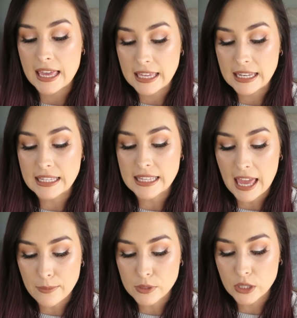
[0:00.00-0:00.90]
It is
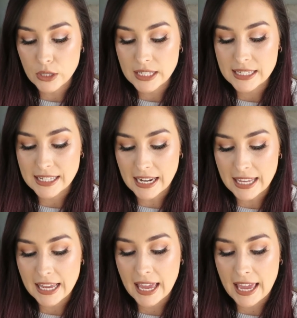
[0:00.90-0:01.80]
absolutely
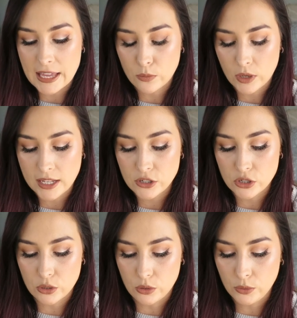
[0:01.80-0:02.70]
stunning, and what I
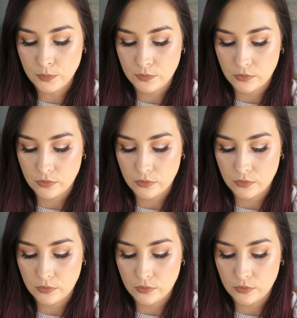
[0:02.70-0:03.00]
do,